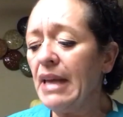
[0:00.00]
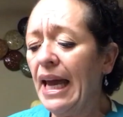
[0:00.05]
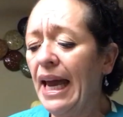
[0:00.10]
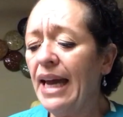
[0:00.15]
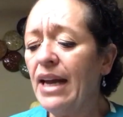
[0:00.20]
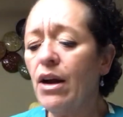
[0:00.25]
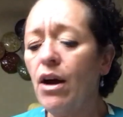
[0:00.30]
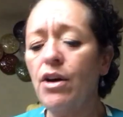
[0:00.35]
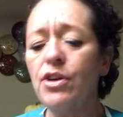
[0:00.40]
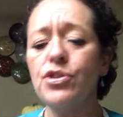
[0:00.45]

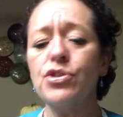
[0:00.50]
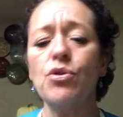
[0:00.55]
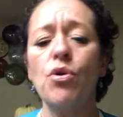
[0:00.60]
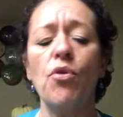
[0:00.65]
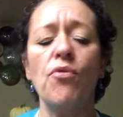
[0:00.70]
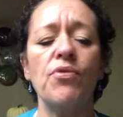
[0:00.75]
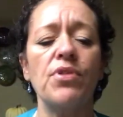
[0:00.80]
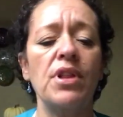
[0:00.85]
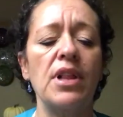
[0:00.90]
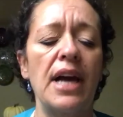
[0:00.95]
And also
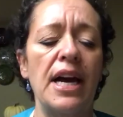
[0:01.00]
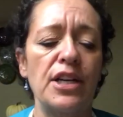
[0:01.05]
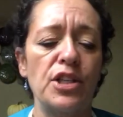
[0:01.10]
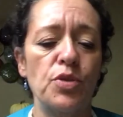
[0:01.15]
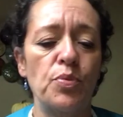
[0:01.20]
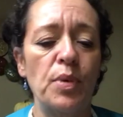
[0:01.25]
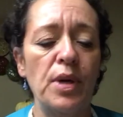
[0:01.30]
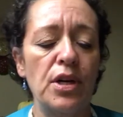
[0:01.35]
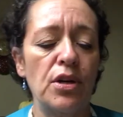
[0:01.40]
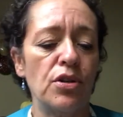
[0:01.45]
over the
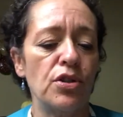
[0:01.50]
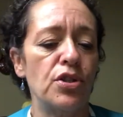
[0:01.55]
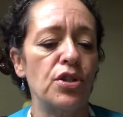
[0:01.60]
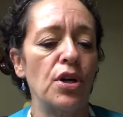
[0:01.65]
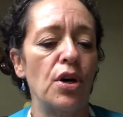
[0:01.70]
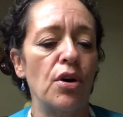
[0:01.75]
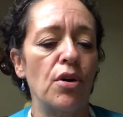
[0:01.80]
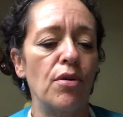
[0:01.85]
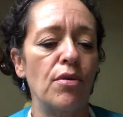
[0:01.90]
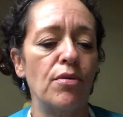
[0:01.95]
last week or
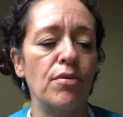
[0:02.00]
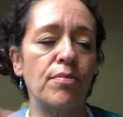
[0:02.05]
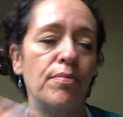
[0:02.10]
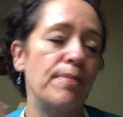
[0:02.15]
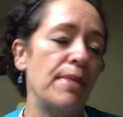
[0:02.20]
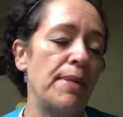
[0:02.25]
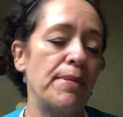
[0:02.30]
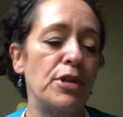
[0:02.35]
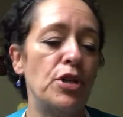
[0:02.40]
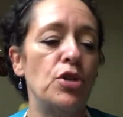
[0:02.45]
so,
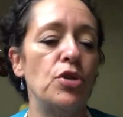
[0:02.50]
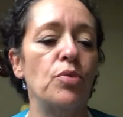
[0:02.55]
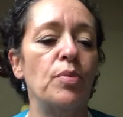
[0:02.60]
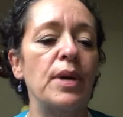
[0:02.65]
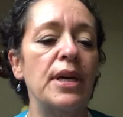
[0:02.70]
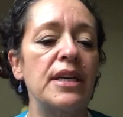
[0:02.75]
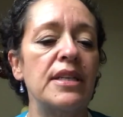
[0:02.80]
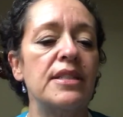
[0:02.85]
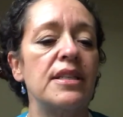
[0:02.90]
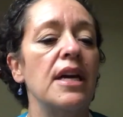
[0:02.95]
maybe 2
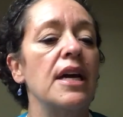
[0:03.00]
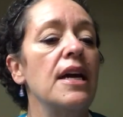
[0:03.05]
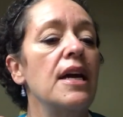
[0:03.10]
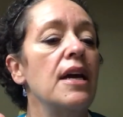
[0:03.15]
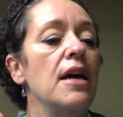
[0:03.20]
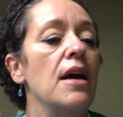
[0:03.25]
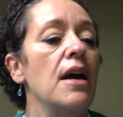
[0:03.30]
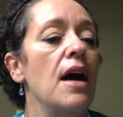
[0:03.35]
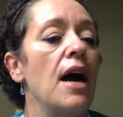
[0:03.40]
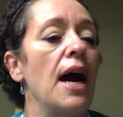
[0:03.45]
weeks,
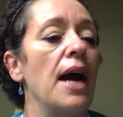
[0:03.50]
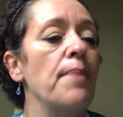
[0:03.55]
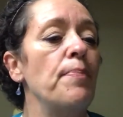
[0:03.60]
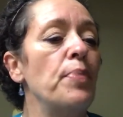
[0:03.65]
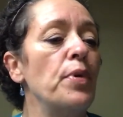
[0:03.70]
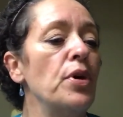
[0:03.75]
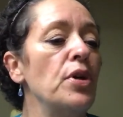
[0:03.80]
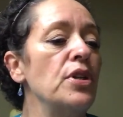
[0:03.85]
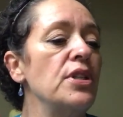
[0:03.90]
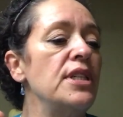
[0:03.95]
I
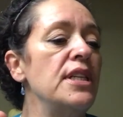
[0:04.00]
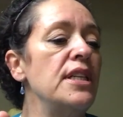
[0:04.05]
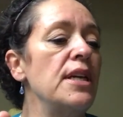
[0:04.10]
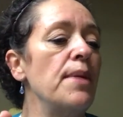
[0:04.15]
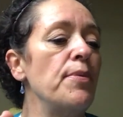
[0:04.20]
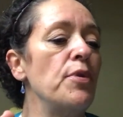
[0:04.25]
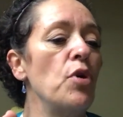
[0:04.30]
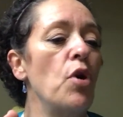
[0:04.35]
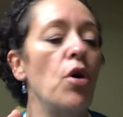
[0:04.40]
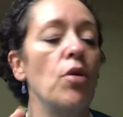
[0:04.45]
burned
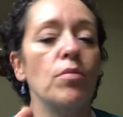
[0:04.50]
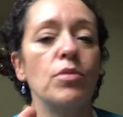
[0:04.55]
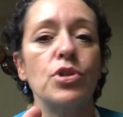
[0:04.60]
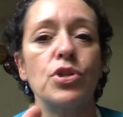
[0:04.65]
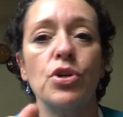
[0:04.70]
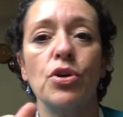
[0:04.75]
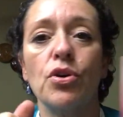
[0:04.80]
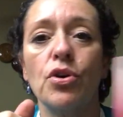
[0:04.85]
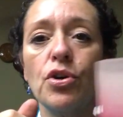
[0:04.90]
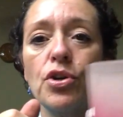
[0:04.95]
DW Home
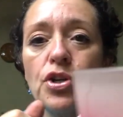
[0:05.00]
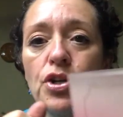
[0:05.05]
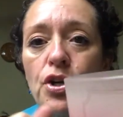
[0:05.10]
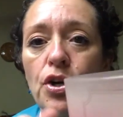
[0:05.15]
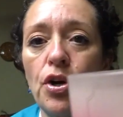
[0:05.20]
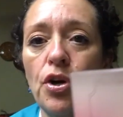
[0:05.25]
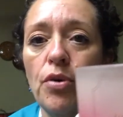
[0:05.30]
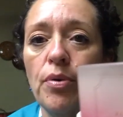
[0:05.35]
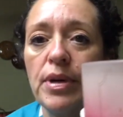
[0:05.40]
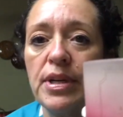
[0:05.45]
Sugared
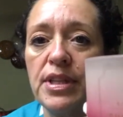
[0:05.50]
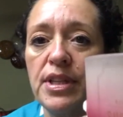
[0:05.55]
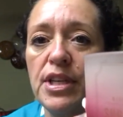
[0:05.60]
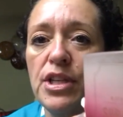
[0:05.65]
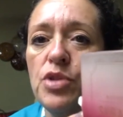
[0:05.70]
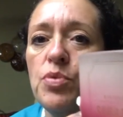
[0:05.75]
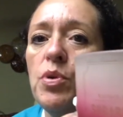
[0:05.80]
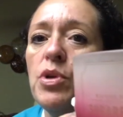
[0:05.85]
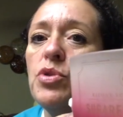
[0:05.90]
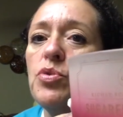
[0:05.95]
Currant.
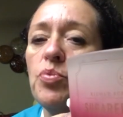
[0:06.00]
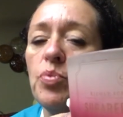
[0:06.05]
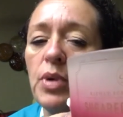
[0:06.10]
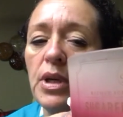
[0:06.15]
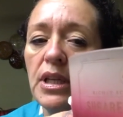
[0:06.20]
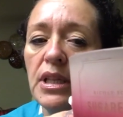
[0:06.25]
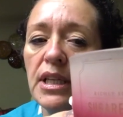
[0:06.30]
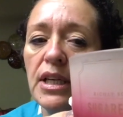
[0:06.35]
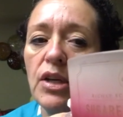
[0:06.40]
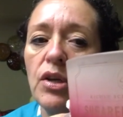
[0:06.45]
This was
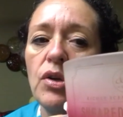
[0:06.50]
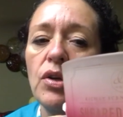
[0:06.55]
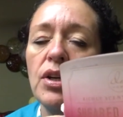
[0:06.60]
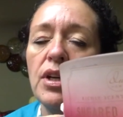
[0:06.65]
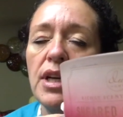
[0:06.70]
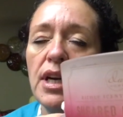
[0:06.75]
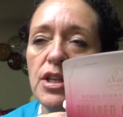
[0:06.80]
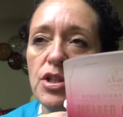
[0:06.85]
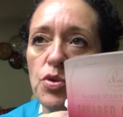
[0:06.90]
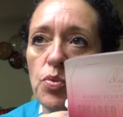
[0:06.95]
really
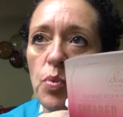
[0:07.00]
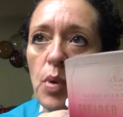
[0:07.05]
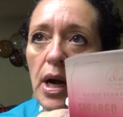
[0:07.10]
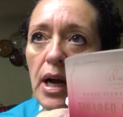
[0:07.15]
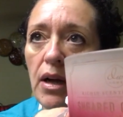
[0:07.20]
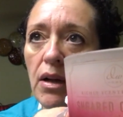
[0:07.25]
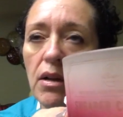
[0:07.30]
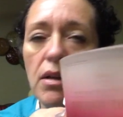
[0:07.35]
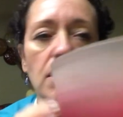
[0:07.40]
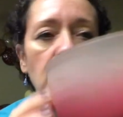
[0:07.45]
good as
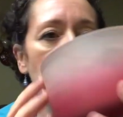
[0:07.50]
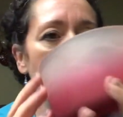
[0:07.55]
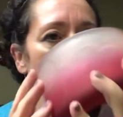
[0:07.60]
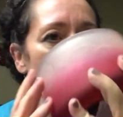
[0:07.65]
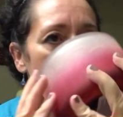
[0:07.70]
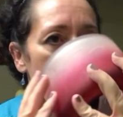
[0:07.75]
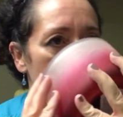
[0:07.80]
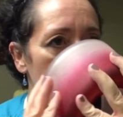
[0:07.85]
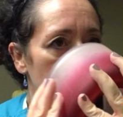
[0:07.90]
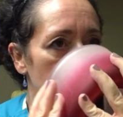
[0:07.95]
well.
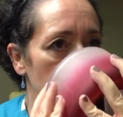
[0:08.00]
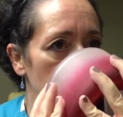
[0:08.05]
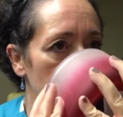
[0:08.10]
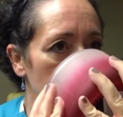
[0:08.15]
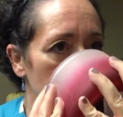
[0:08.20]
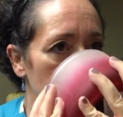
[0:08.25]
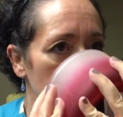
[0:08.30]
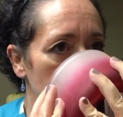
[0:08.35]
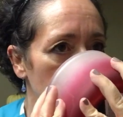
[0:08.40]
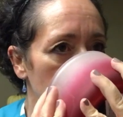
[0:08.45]

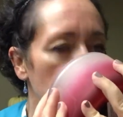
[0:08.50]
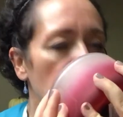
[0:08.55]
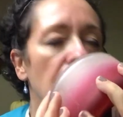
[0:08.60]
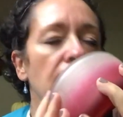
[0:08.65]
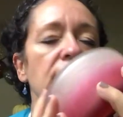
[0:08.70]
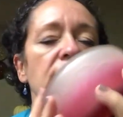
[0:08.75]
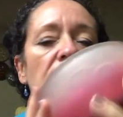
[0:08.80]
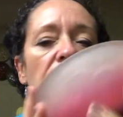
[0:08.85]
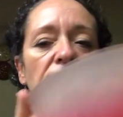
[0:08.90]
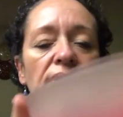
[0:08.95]

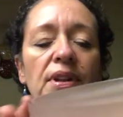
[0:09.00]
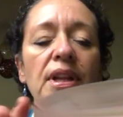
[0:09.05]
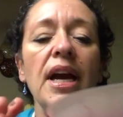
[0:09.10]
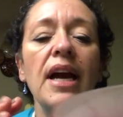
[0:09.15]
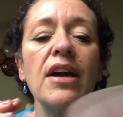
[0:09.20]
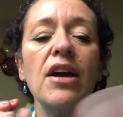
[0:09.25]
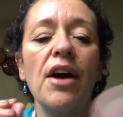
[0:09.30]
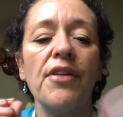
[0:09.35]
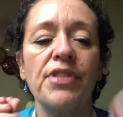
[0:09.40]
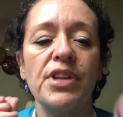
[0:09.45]
Definitely
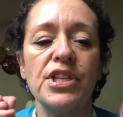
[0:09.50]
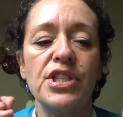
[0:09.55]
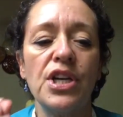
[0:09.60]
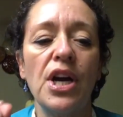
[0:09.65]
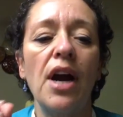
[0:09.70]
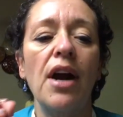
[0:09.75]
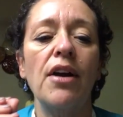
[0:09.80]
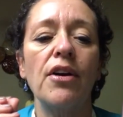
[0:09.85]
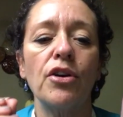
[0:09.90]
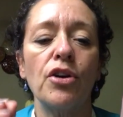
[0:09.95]
I got the
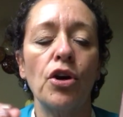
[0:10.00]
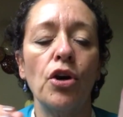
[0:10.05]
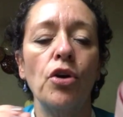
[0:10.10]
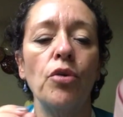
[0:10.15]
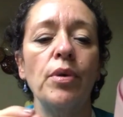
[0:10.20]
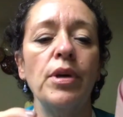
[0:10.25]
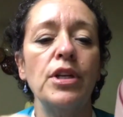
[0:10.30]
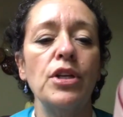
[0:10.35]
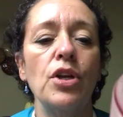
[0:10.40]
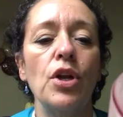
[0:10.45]
tart
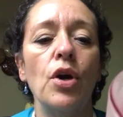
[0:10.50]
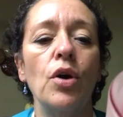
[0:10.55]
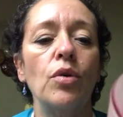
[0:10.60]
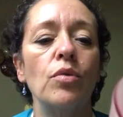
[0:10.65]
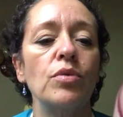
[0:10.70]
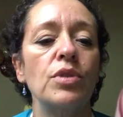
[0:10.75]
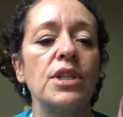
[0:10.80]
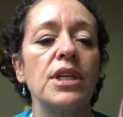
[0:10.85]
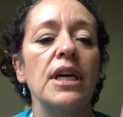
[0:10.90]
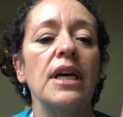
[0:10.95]
currant
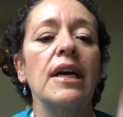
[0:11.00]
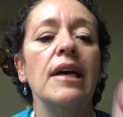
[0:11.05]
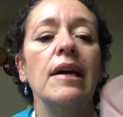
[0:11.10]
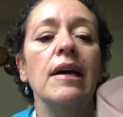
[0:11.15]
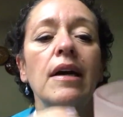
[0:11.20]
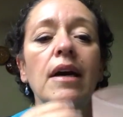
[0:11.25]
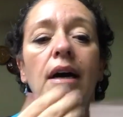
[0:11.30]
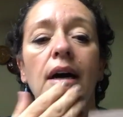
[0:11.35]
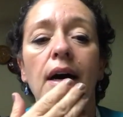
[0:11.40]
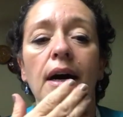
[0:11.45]
note.
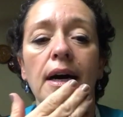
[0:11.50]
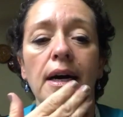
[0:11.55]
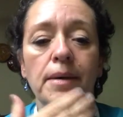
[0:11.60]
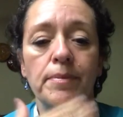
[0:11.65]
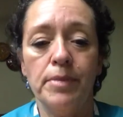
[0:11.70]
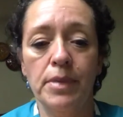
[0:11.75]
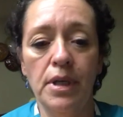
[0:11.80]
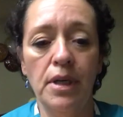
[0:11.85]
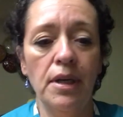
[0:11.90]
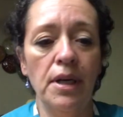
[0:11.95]

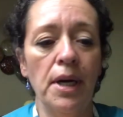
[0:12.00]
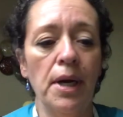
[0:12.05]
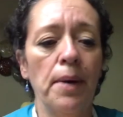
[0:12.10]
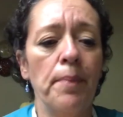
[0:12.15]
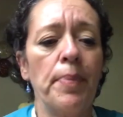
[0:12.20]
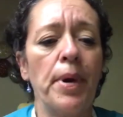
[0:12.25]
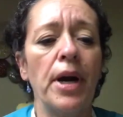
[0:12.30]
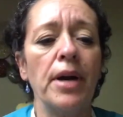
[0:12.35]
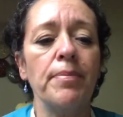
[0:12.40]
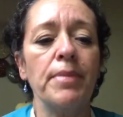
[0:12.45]

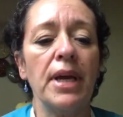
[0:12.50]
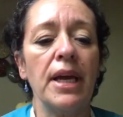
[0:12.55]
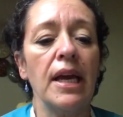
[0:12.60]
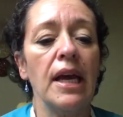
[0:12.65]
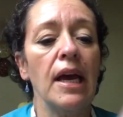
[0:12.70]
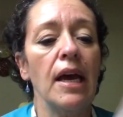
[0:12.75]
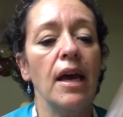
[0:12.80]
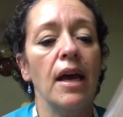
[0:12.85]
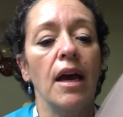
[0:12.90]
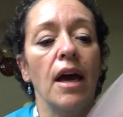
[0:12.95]
Pardon me.
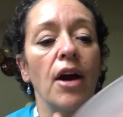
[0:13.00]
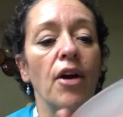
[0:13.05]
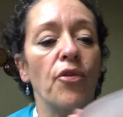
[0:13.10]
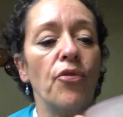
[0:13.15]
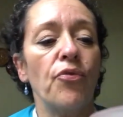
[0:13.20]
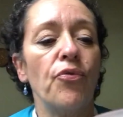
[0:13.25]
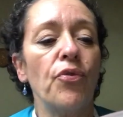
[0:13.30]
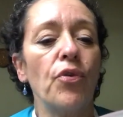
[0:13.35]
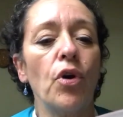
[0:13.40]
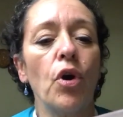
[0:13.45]

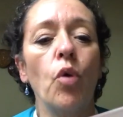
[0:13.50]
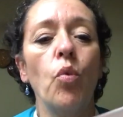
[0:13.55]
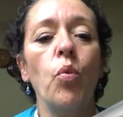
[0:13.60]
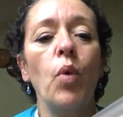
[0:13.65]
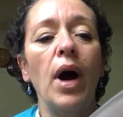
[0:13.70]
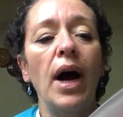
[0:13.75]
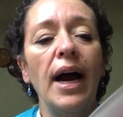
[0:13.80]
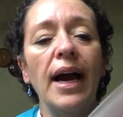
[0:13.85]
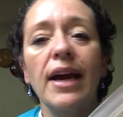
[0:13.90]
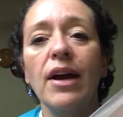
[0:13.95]
For a
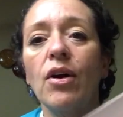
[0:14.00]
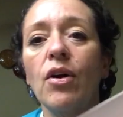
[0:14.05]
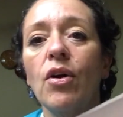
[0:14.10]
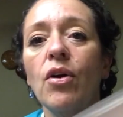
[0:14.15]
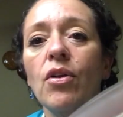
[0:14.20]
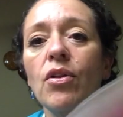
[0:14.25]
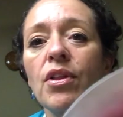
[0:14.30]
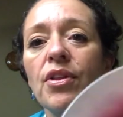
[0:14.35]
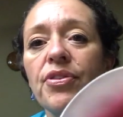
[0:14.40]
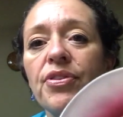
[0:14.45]

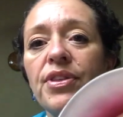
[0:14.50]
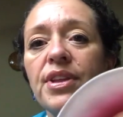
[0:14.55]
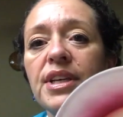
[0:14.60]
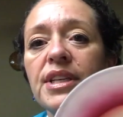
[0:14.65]
while,